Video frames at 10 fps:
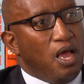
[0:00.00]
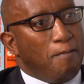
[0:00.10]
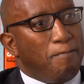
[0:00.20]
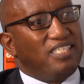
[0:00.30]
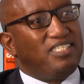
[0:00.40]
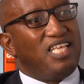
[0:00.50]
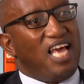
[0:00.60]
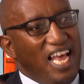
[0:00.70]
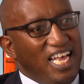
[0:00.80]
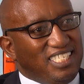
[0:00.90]
But the
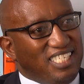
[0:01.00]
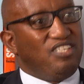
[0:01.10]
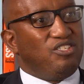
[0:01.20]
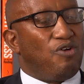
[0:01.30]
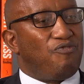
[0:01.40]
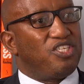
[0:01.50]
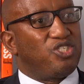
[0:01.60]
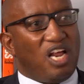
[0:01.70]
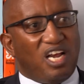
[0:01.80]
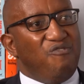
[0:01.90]
essence of the
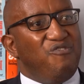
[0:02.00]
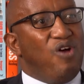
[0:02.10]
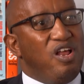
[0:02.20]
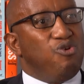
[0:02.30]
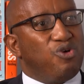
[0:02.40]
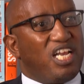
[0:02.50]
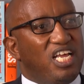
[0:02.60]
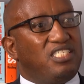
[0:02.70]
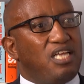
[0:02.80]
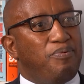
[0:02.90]
struggle, even when you
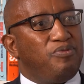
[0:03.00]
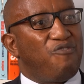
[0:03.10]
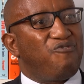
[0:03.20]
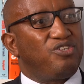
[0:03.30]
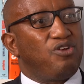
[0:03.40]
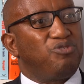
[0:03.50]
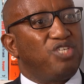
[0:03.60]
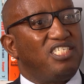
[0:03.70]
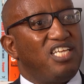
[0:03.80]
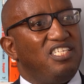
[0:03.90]
read up the Freedom
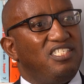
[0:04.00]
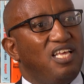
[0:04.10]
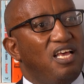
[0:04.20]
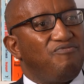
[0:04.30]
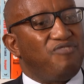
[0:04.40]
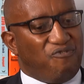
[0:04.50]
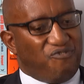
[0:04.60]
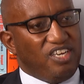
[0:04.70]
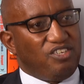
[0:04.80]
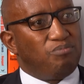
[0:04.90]
Charter itself, the
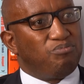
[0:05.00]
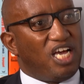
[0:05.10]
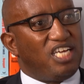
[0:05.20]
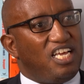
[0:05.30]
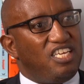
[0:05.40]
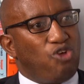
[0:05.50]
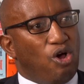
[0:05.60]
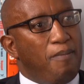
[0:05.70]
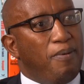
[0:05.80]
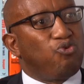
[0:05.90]
Freedom Charter is
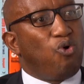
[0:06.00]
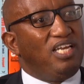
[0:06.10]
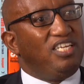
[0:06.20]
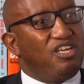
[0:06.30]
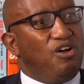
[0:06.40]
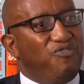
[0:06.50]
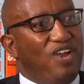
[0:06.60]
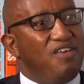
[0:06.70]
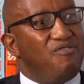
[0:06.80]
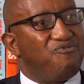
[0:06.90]
talking about quality of
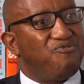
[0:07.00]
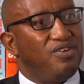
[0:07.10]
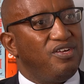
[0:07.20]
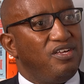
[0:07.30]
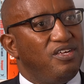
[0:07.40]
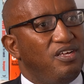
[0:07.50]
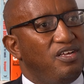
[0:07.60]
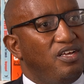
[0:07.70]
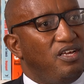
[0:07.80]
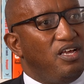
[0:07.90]
life.
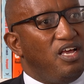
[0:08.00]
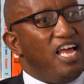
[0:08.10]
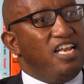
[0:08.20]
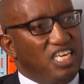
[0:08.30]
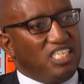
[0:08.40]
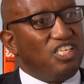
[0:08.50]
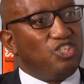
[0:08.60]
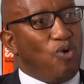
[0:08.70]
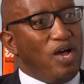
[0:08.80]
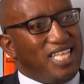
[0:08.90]
And this is
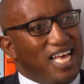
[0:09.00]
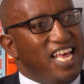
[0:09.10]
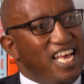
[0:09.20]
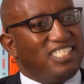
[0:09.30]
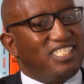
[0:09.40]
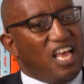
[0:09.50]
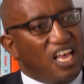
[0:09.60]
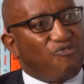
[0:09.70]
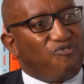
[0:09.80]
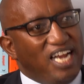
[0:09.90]
where the ANC
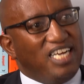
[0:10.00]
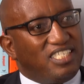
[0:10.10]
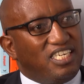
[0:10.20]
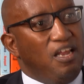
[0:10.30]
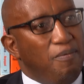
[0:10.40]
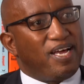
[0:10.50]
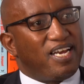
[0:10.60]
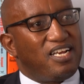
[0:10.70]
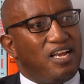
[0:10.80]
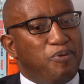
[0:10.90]
has failed
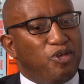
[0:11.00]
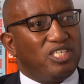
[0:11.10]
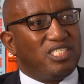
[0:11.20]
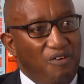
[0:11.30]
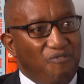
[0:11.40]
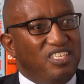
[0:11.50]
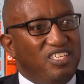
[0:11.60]
deliberately because even